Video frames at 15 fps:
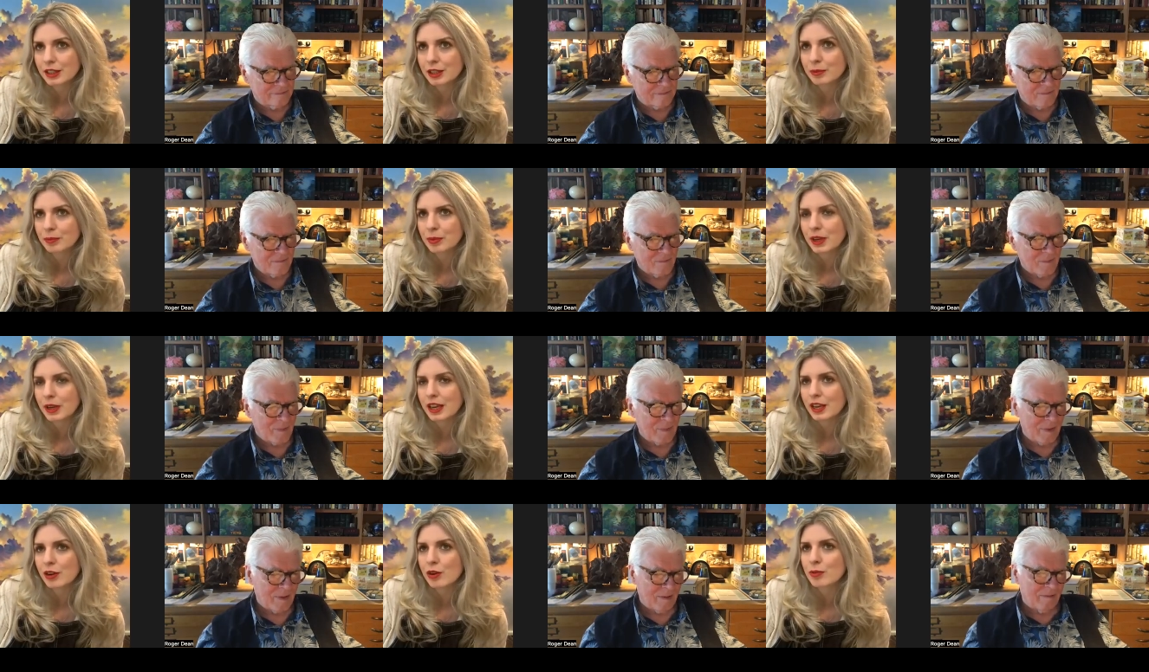Speaker 1: could
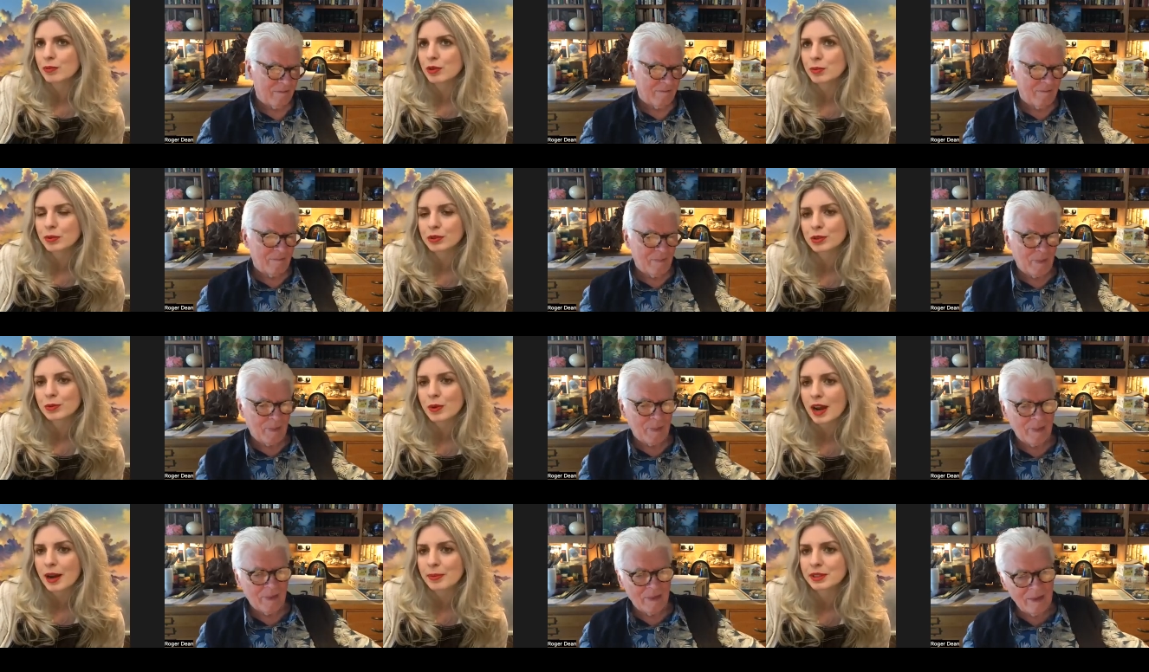be comparable
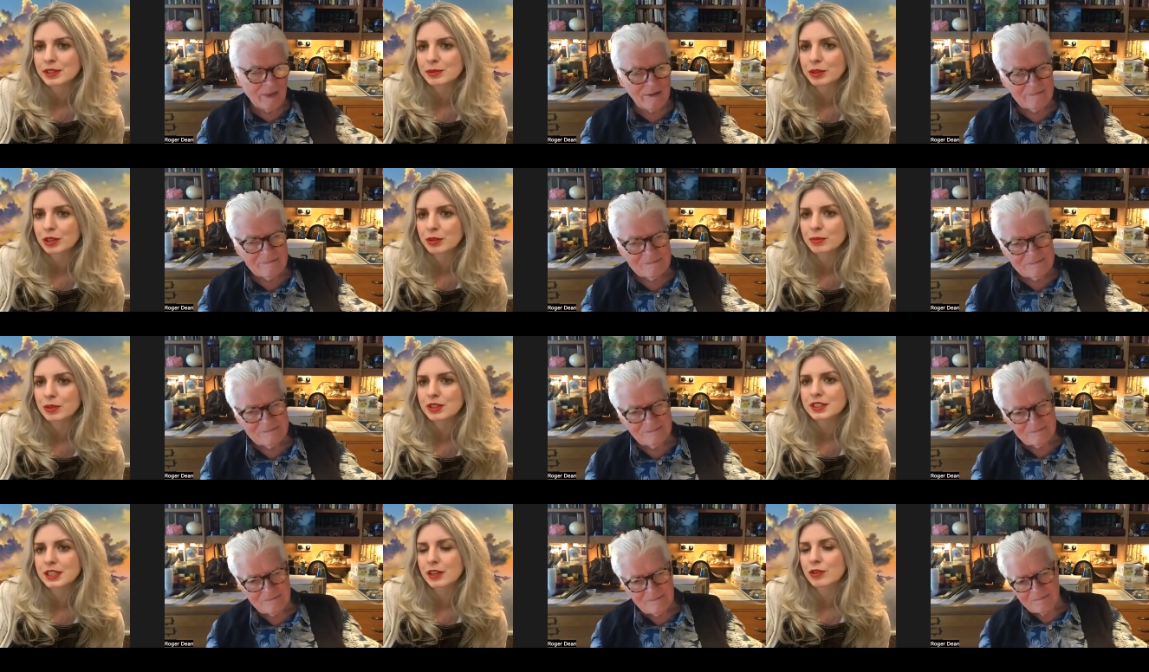to what happens with the
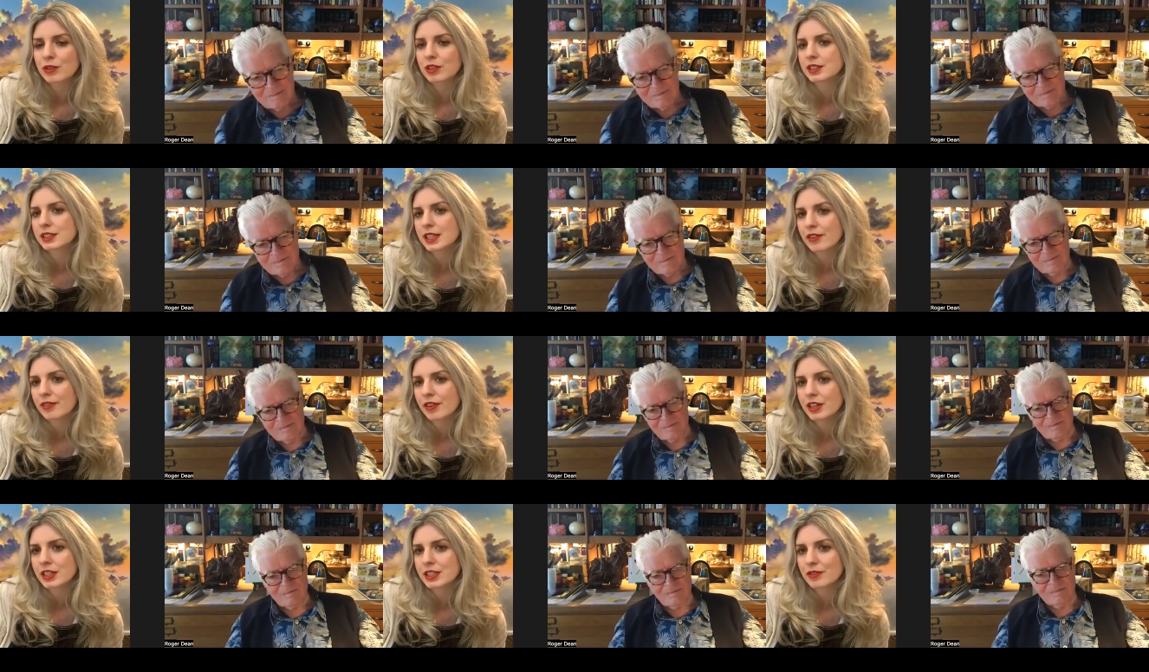music, or is
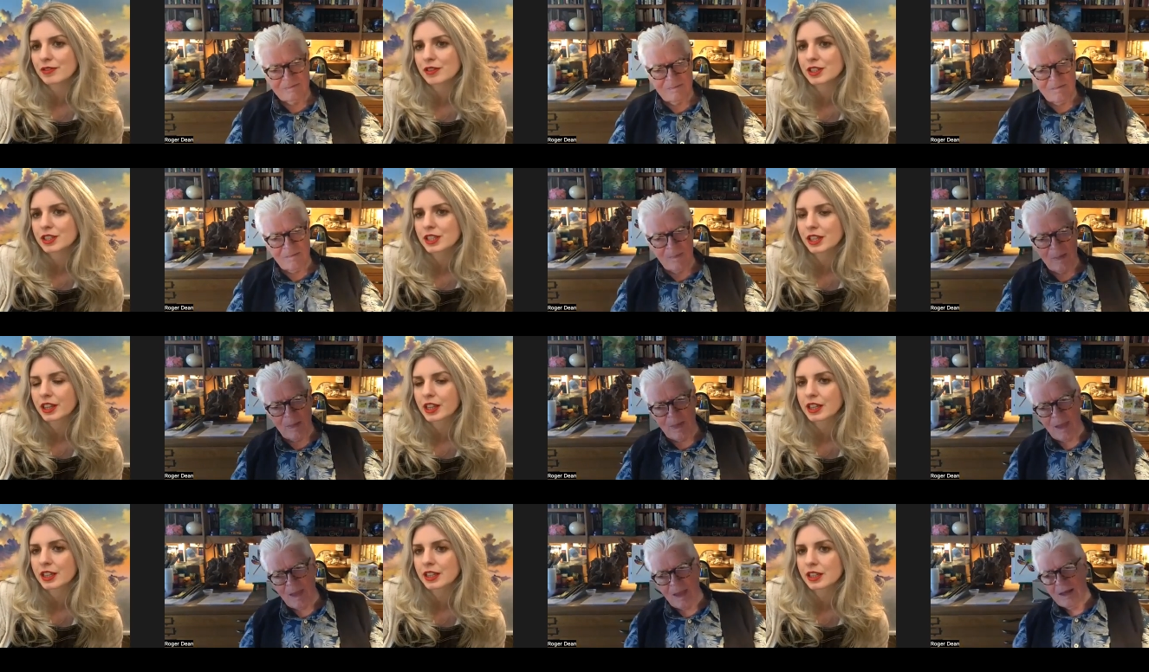that very different? Do you
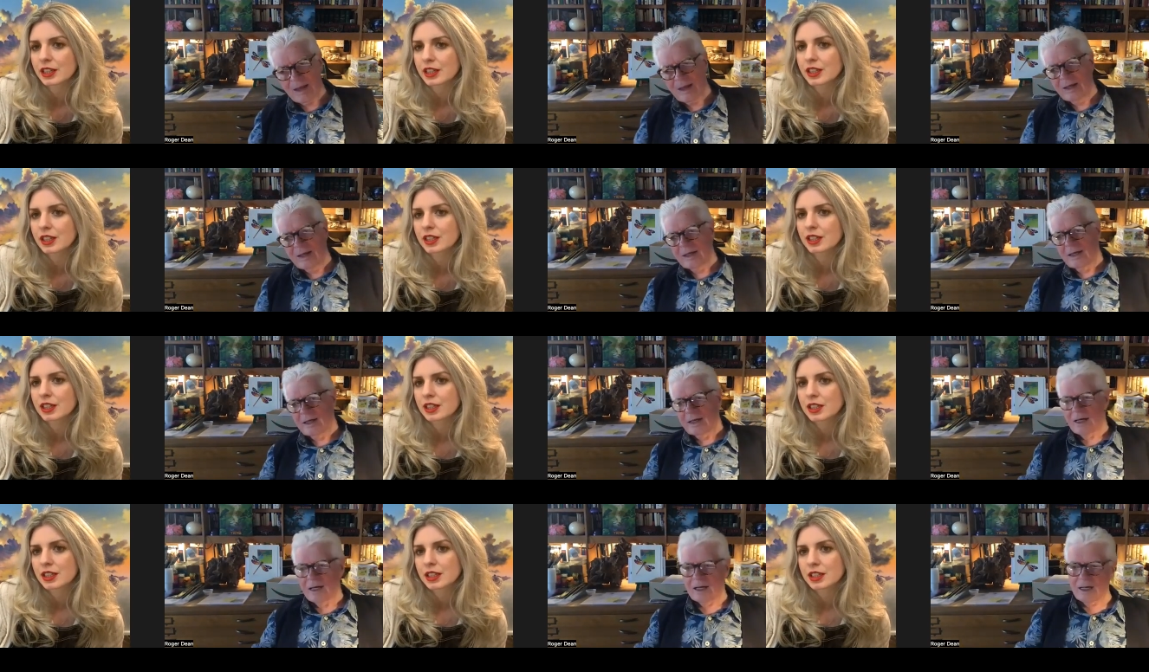think?
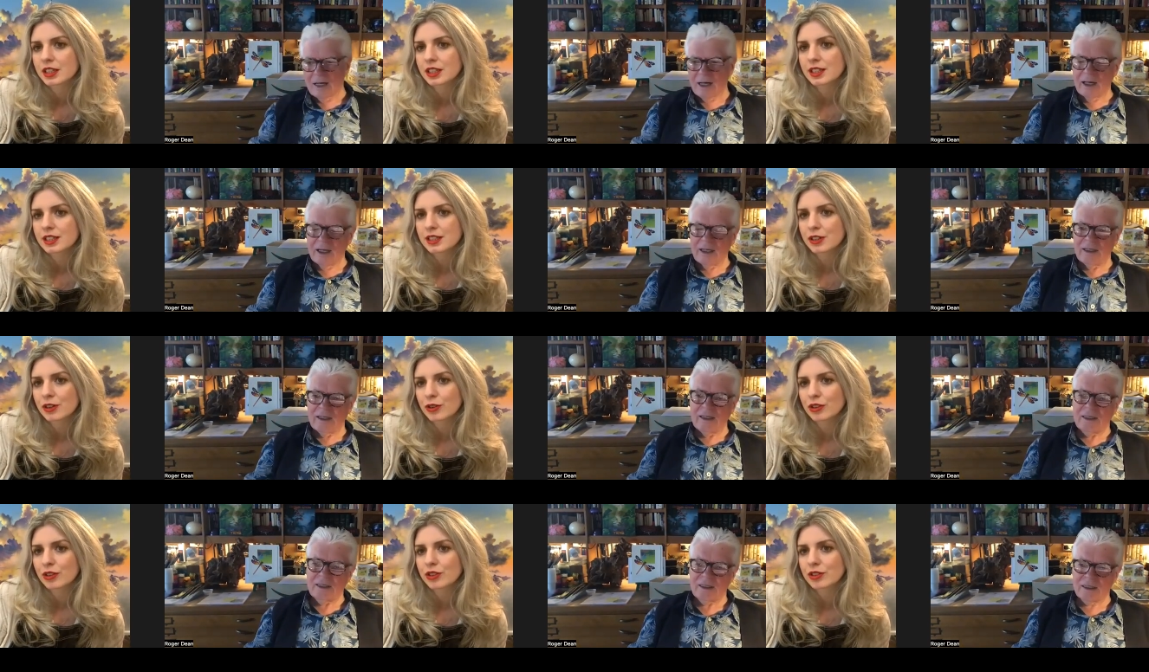
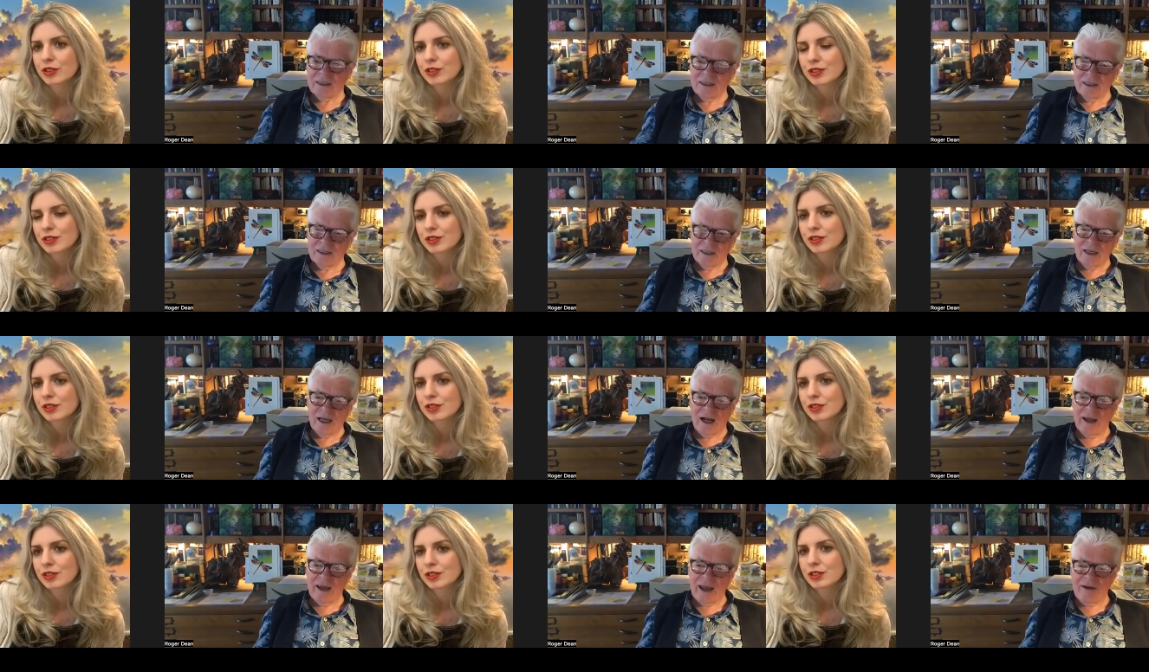
Speaker 2: I
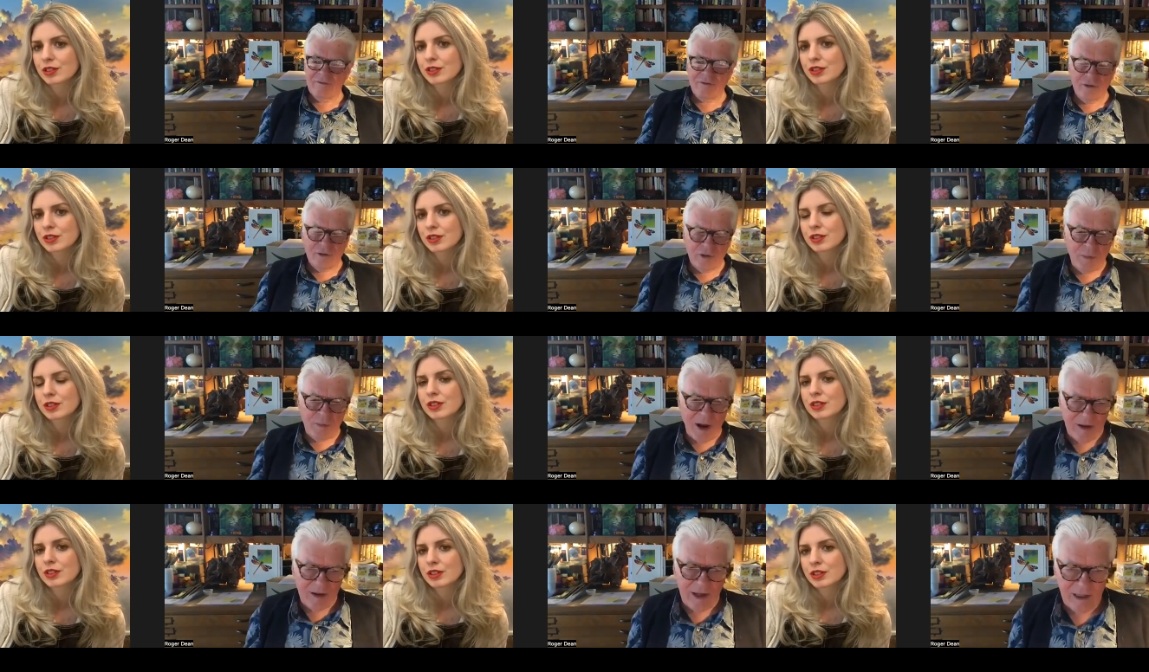I have thought
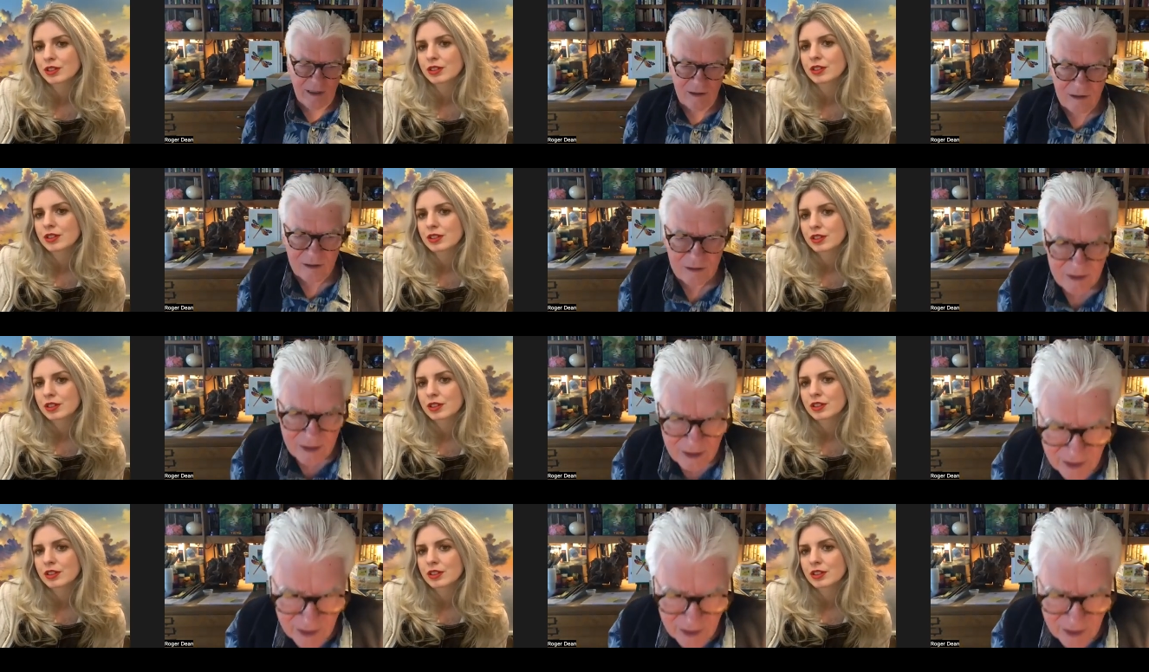about that a lot,